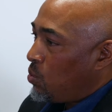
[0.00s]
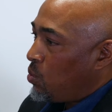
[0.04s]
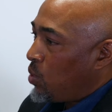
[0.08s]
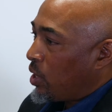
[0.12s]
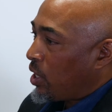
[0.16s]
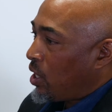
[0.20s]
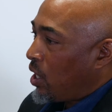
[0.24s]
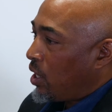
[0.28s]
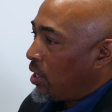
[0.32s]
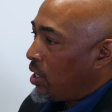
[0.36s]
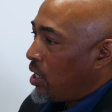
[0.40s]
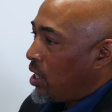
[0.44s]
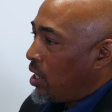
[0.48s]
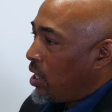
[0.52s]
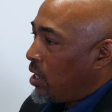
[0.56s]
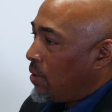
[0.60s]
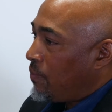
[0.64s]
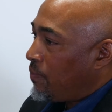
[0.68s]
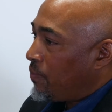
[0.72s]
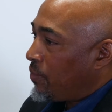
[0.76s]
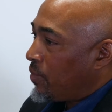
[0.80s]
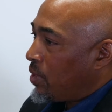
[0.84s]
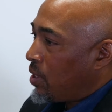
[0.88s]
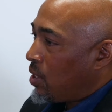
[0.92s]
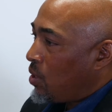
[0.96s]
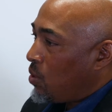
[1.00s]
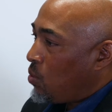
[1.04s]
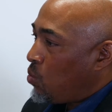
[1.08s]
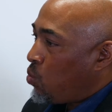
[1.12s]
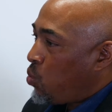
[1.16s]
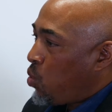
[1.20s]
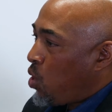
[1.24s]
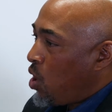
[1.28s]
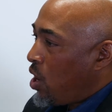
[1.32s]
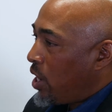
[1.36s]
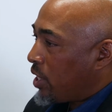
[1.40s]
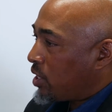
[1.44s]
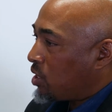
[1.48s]
kind of
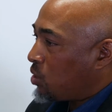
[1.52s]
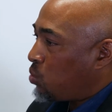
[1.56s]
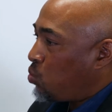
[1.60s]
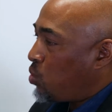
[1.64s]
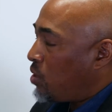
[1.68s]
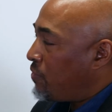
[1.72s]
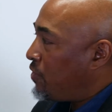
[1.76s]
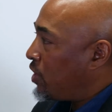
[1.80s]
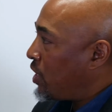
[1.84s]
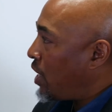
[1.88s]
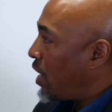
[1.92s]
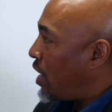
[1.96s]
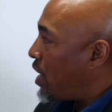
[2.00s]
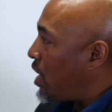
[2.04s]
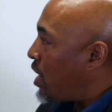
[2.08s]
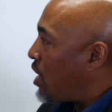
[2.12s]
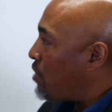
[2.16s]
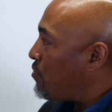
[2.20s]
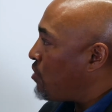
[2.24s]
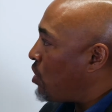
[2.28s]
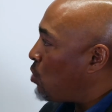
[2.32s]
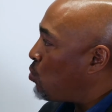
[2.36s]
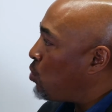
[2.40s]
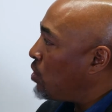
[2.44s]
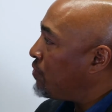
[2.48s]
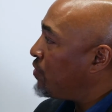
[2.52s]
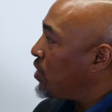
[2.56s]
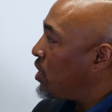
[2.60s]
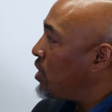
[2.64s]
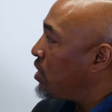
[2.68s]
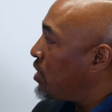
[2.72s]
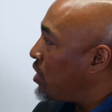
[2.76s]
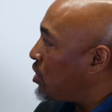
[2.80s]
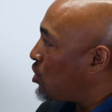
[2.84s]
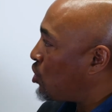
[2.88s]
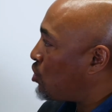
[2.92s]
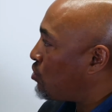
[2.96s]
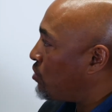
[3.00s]
worked within that area with the
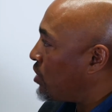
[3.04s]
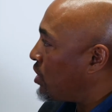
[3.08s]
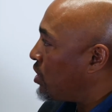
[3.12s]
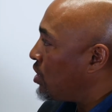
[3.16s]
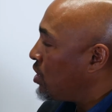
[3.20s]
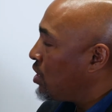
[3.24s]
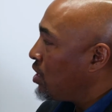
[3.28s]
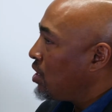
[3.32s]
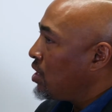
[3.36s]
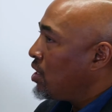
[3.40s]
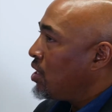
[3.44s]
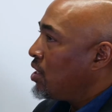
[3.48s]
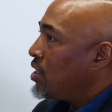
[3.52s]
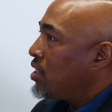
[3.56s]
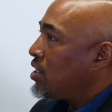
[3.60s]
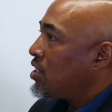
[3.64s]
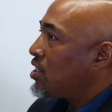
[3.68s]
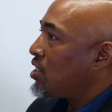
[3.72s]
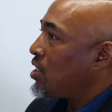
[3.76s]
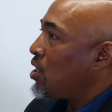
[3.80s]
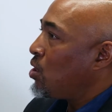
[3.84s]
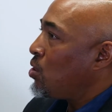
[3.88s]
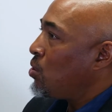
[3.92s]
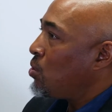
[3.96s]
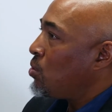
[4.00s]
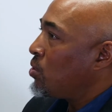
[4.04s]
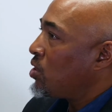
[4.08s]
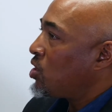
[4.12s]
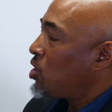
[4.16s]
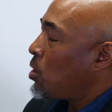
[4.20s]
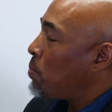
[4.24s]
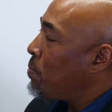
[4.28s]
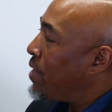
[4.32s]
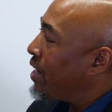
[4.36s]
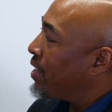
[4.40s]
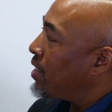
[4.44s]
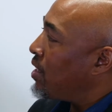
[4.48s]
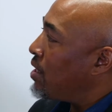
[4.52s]
industry, so to
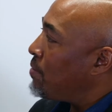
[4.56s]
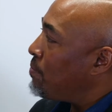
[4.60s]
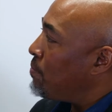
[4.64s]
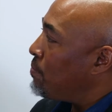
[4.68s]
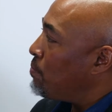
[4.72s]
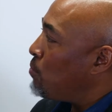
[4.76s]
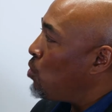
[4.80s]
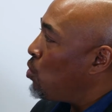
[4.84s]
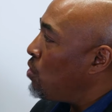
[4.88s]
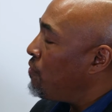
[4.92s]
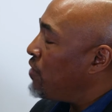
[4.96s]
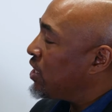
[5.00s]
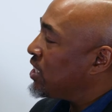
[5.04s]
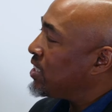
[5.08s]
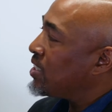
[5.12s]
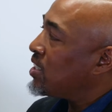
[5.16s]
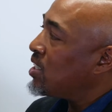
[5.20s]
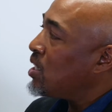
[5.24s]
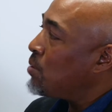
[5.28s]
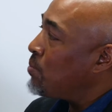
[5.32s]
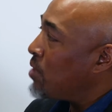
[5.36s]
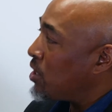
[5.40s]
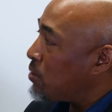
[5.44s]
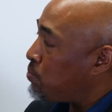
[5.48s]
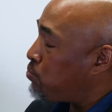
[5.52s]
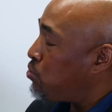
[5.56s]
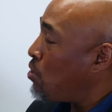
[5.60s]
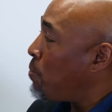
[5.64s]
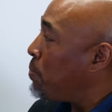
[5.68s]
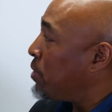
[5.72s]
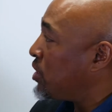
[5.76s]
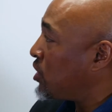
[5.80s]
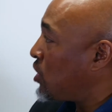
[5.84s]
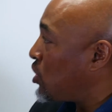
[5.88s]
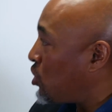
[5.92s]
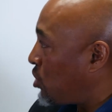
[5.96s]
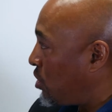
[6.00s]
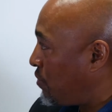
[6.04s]
make it more of a seamless
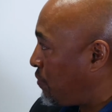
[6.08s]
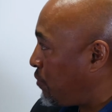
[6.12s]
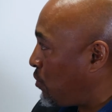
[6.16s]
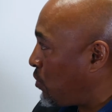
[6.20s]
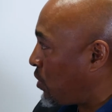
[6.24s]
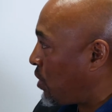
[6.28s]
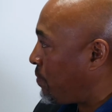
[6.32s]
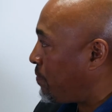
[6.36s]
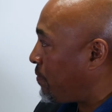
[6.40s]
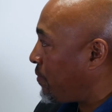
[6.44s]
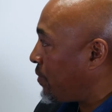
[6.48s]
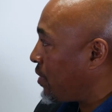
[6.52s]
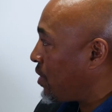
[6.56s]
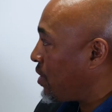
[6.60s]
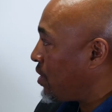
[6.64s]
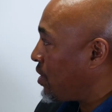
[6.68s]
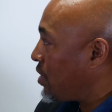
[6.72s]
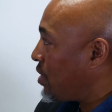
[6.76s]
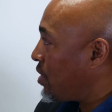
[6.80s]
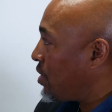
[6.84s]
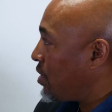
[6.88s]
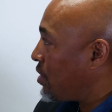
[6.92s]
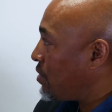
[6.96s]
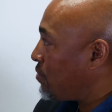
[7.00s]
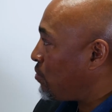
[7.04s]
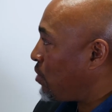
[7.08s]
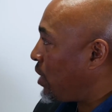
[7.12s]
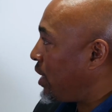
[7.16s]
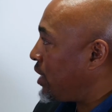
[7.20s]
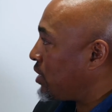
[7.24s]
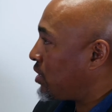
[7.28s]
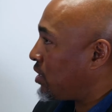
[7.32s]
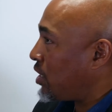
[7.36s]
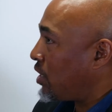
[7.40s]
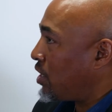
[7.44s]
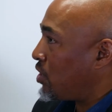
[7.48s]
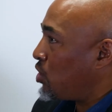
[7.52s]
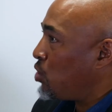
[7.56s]
proposition for them, right?
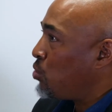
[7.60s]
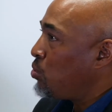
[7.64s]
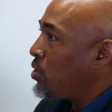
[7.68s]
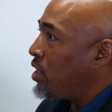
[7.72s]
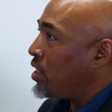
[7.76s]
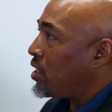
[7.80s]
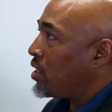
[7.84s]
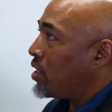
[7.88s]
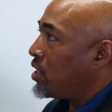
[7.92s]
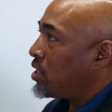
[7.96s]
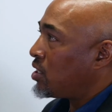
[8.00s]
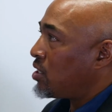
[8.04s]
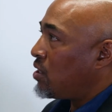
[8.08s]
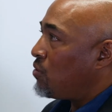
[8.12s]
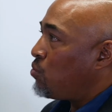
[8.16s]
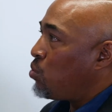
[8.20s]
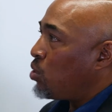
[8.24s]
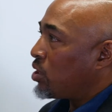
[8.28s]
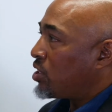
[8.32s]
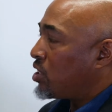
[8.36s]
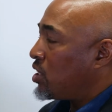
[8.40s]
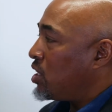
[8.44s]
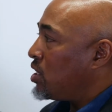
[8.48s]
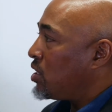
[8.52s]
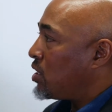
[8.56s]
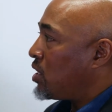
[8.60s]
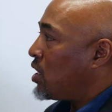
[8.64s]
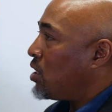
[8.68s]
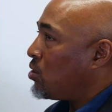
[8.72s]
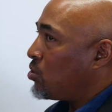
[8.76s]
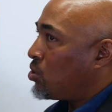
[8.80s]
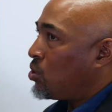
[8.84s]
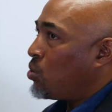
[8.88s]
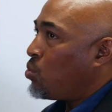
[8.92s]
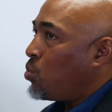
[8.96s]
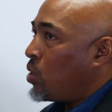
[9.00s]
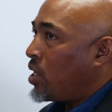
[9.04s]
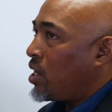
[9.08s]
So the uniqueness of what CCL
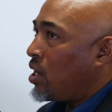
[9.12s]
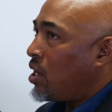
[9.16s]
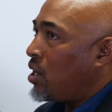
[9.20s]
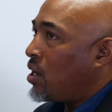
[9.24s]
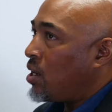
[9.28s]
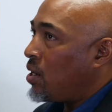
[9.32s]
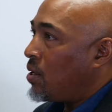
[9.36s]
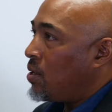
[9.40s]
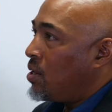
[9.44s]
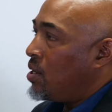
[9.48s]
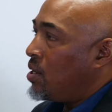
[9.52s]
do, we are